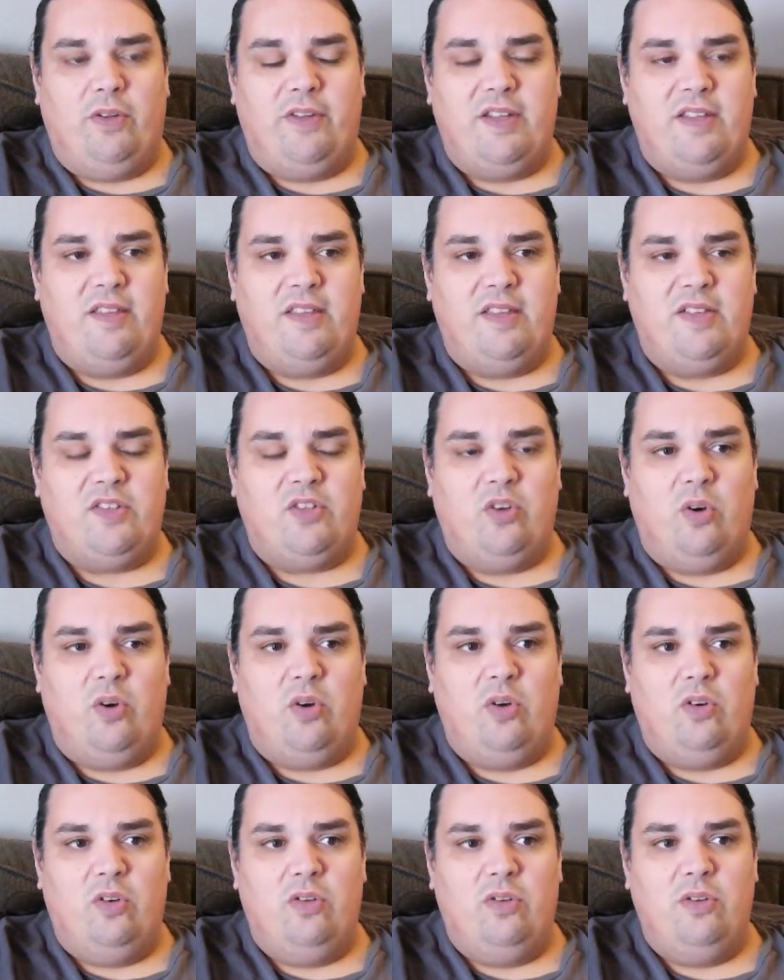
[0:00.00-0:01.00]
This
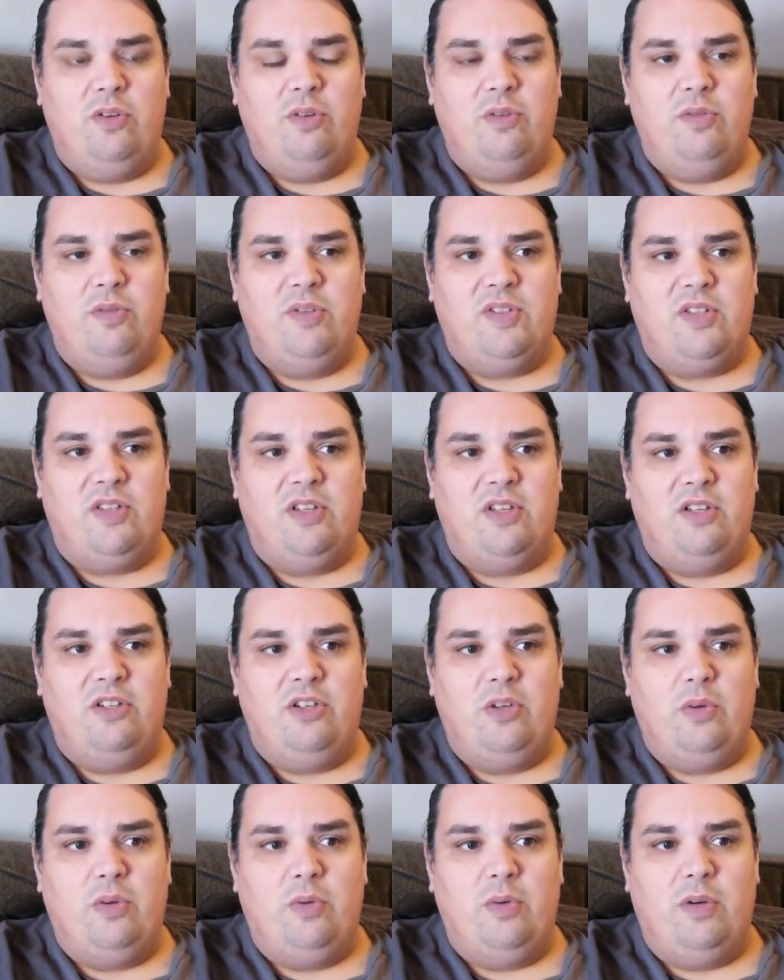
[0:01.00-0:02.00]
girl who's the
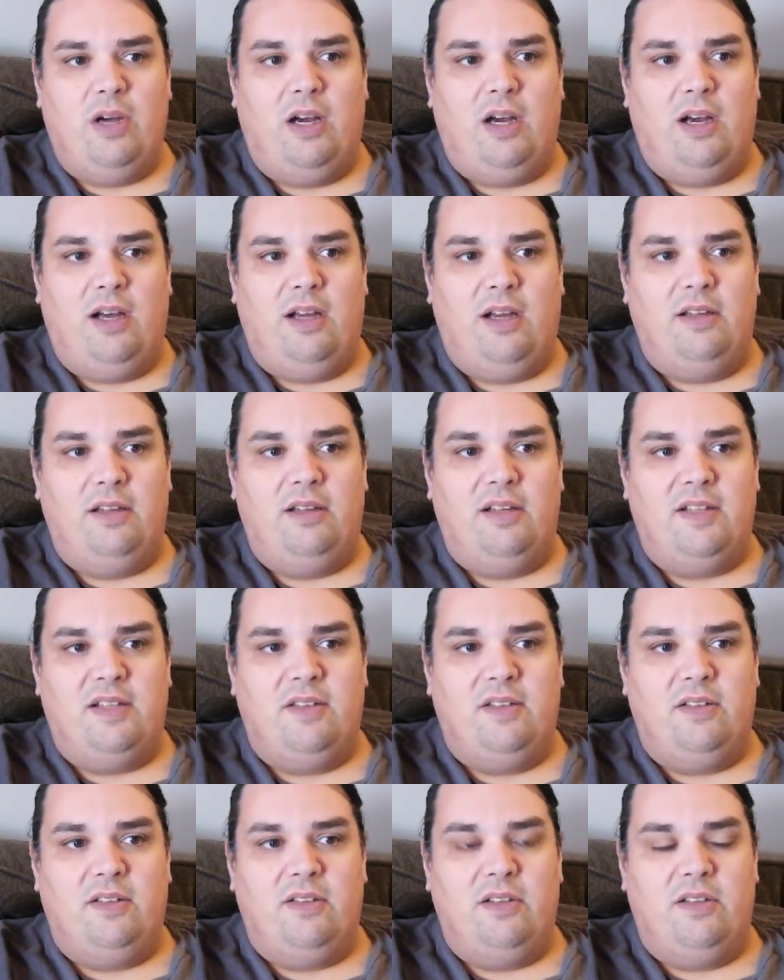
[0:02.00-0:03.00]
new uh,
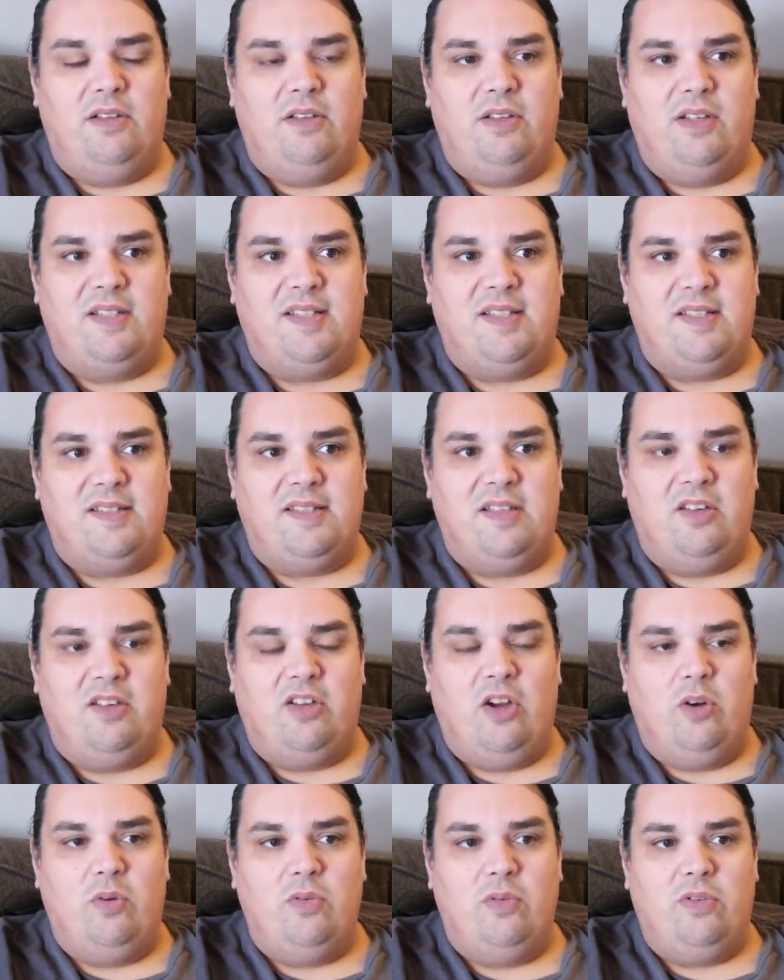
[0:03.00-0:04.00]
assistant
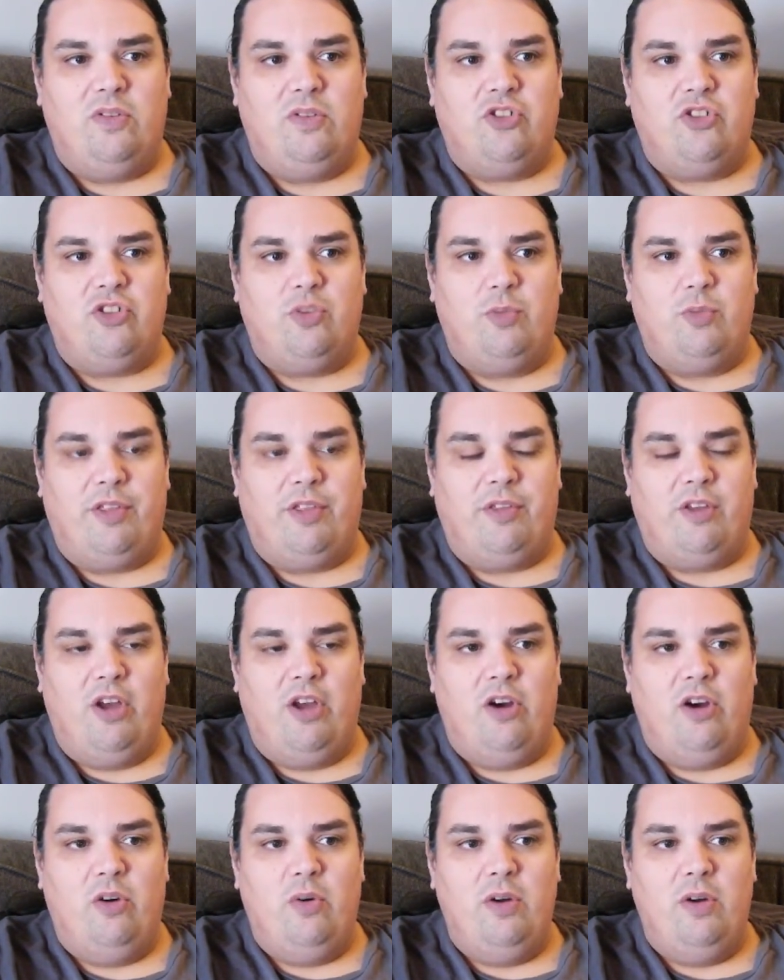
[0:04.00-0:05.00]
coach with
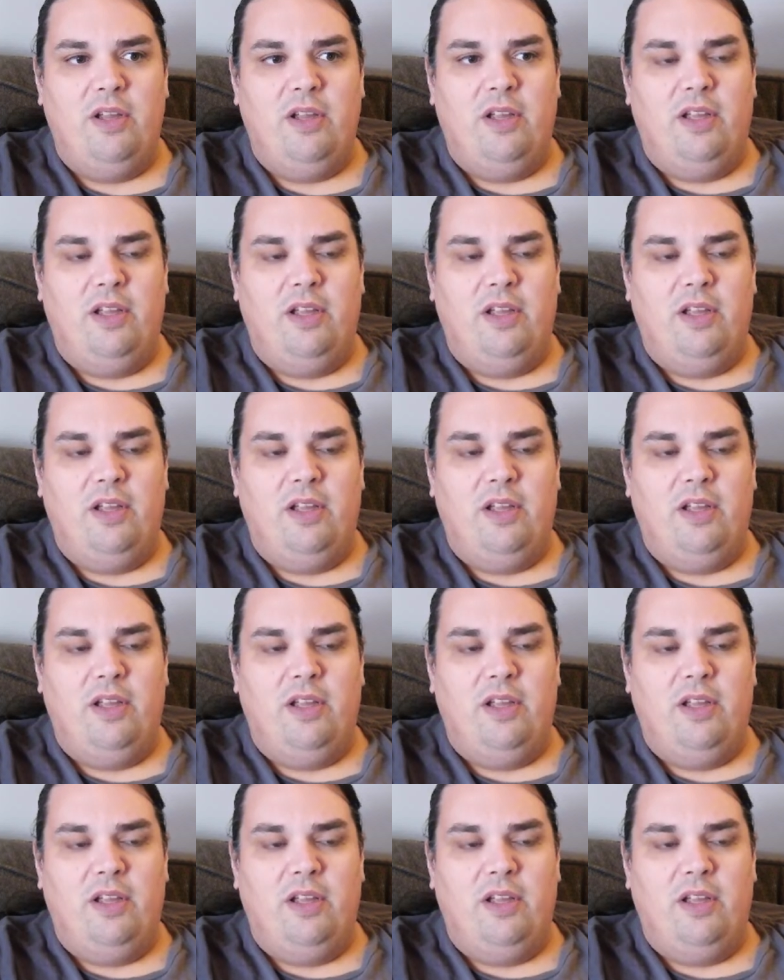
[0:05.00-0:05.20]
Go,